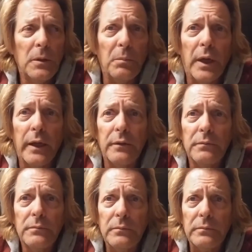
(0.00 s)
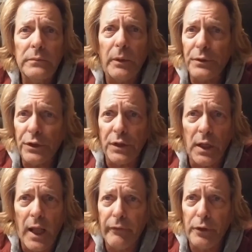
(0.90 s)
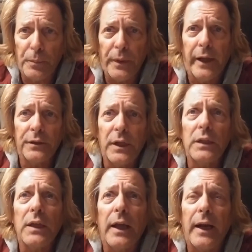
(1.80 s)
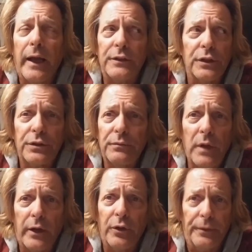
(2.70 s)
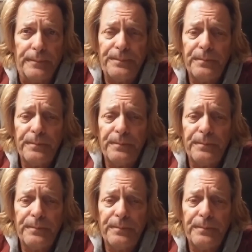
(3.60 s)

But there was just a lot of other plans that day, and I couldn't.